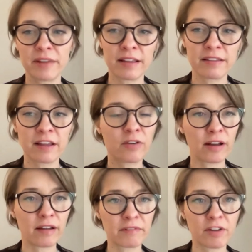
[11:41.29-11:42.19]

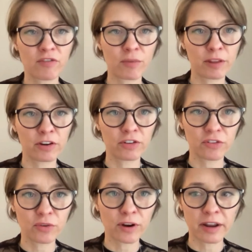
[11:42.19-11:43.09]
etc. A familiar
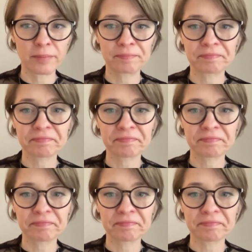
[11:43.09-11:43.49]
story.